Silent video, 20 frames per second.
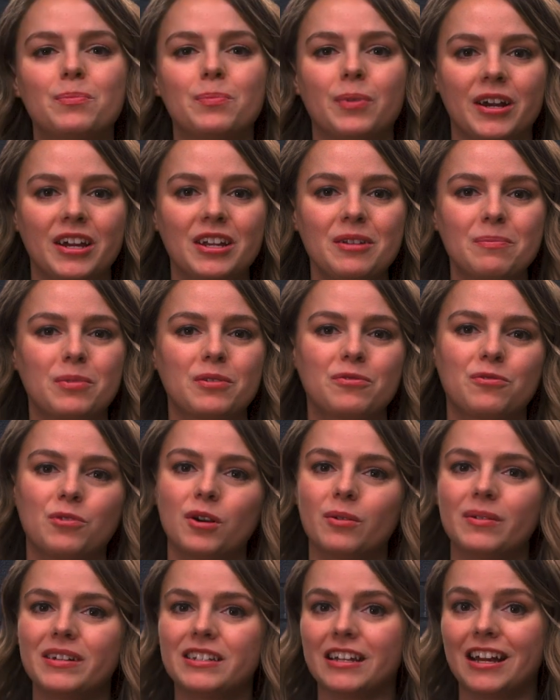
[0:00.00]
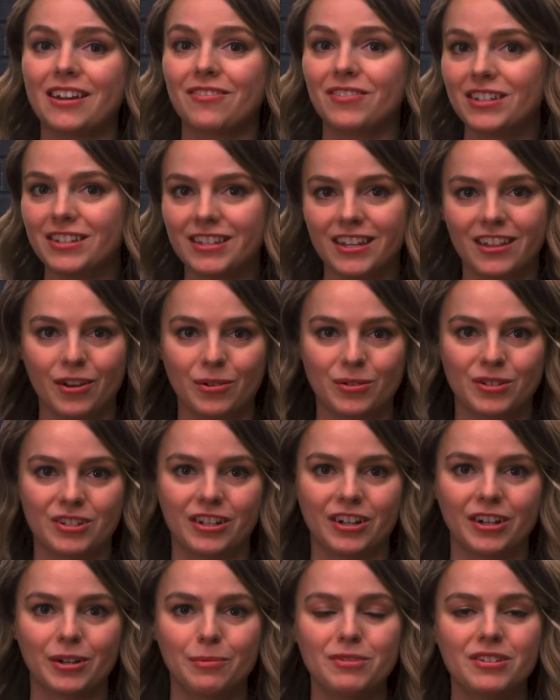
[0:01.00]
But before we dive into those
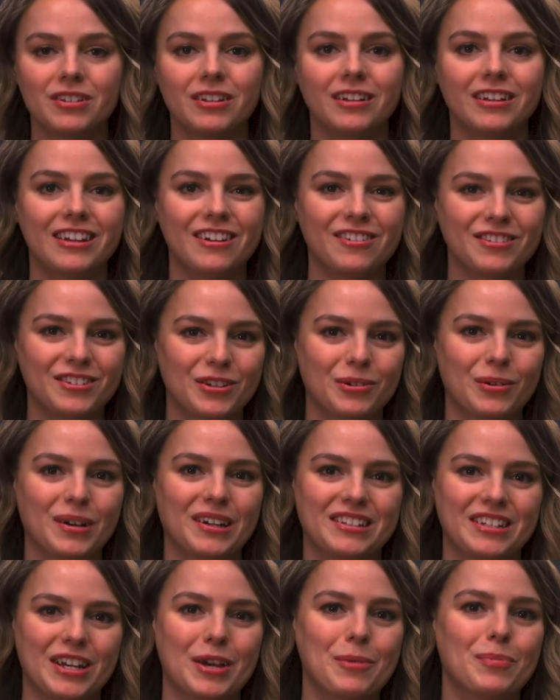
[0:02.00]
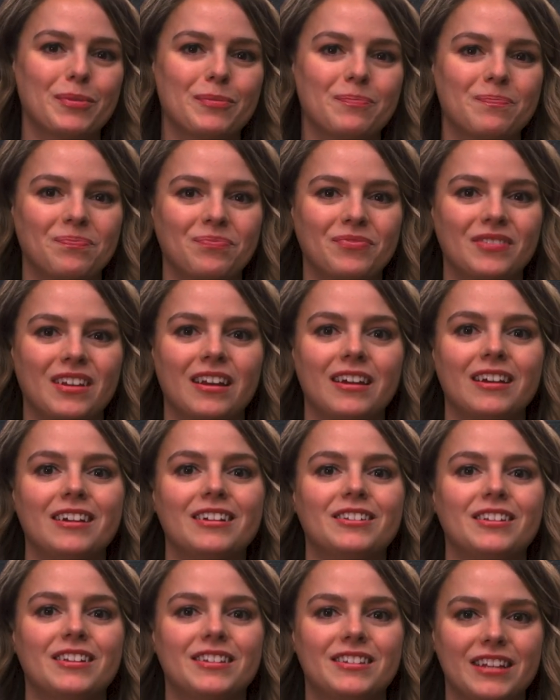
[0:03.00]
terms, here's a quick tip.
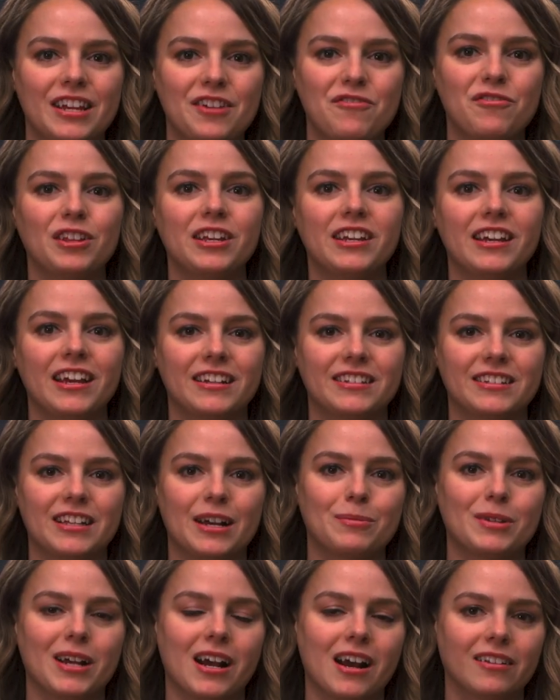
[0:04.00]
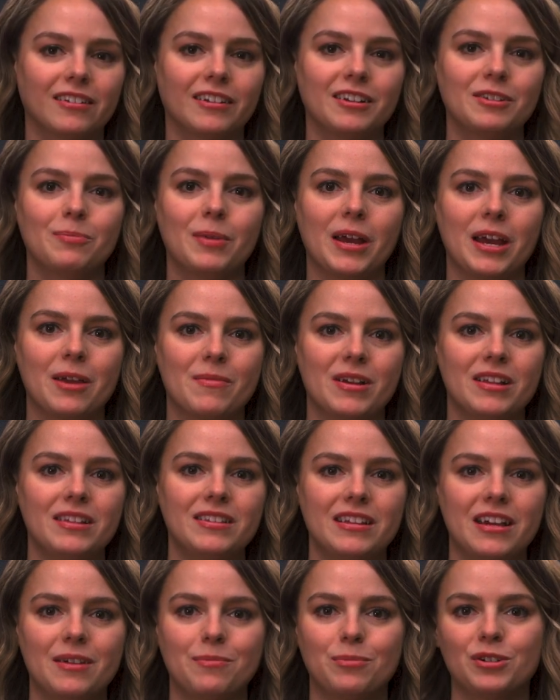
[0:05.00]
To safely accept online
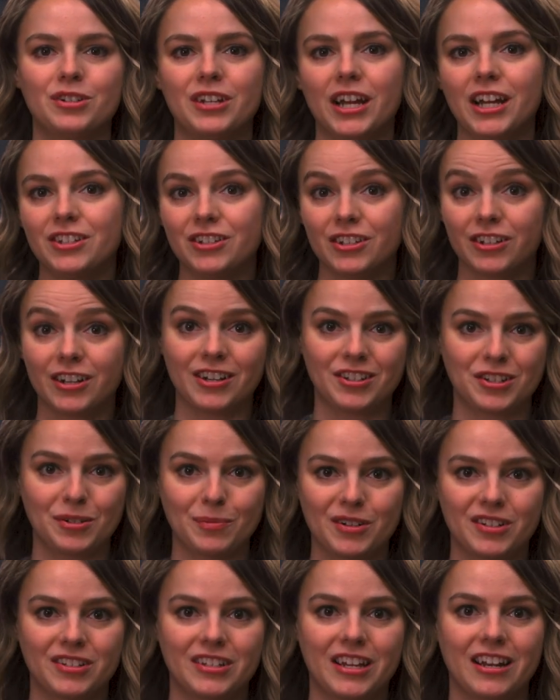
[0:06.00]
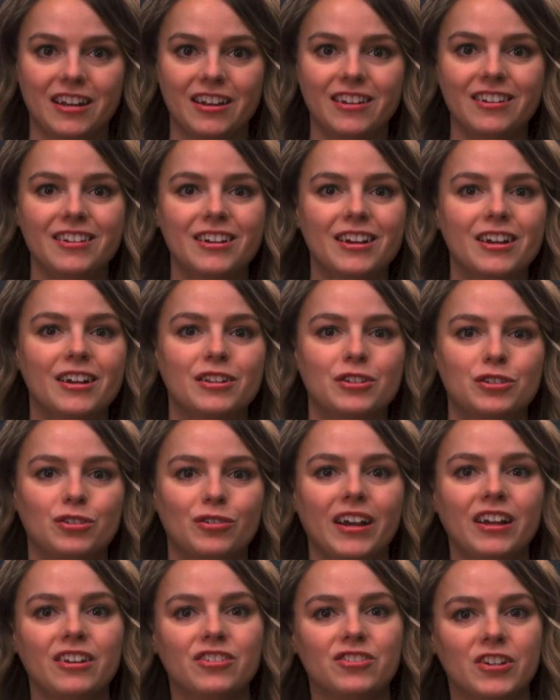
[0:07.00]
payments and protect your customers' data,
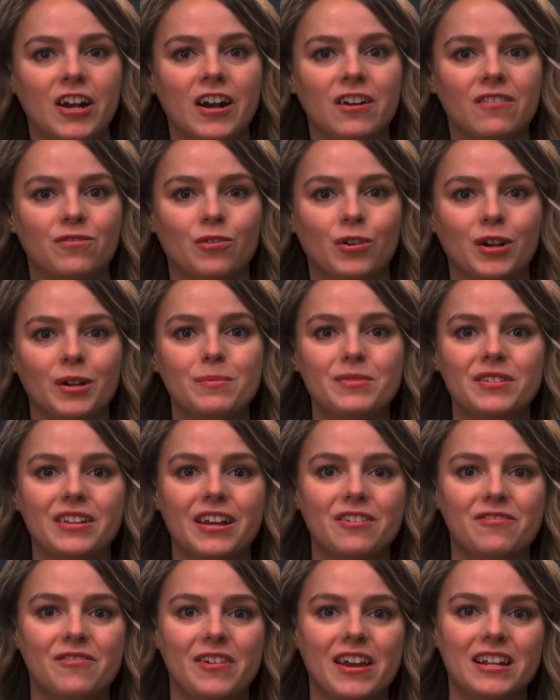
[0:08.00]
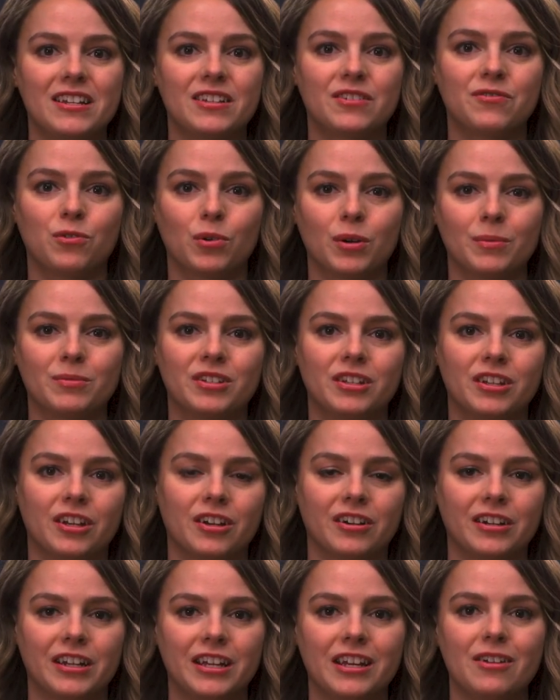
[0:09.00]
try JotForm's Advanced Form
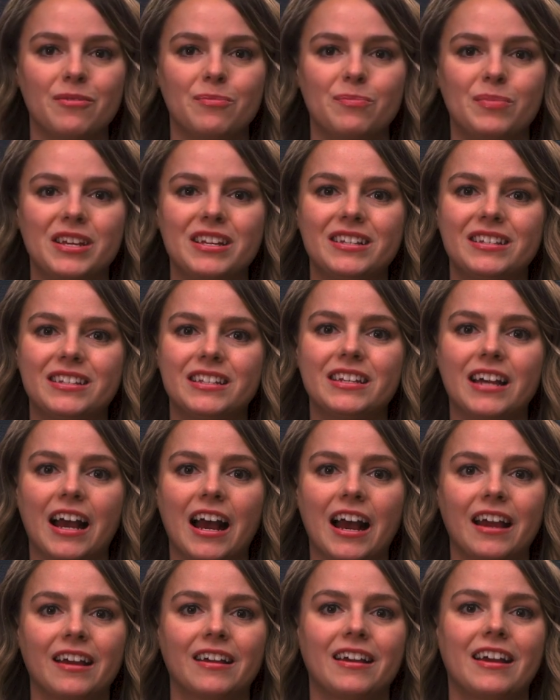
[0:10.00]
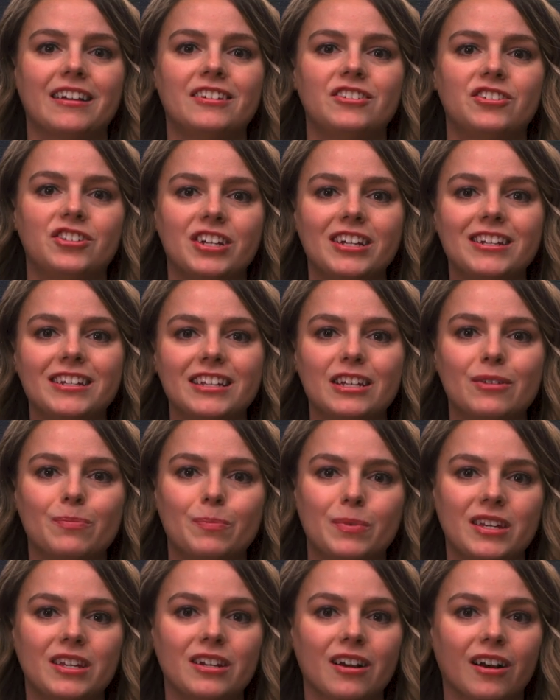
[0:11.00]
Security, PCI, and
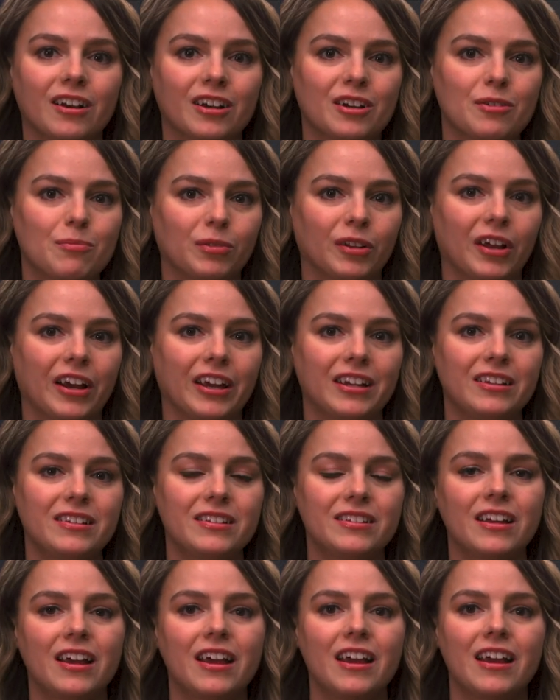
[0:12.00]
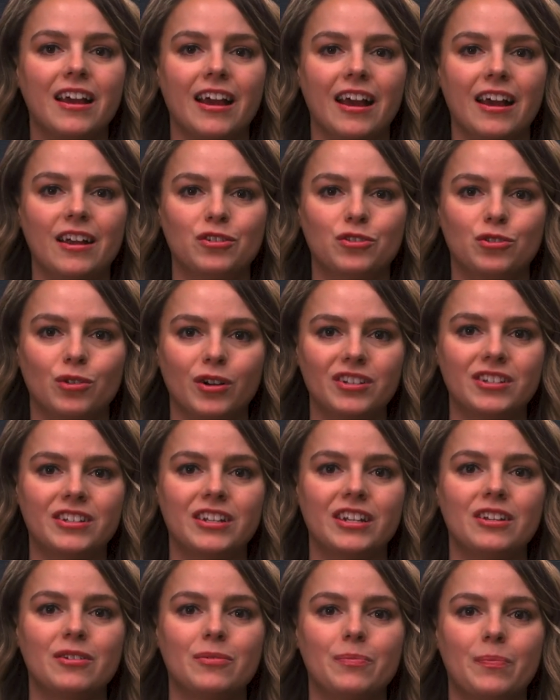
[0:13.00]
GDPR compliance, and
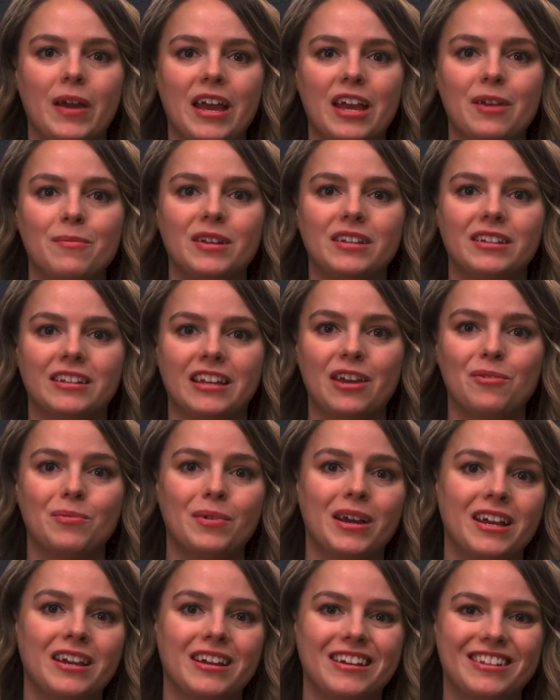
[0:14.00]
trusted payment gateway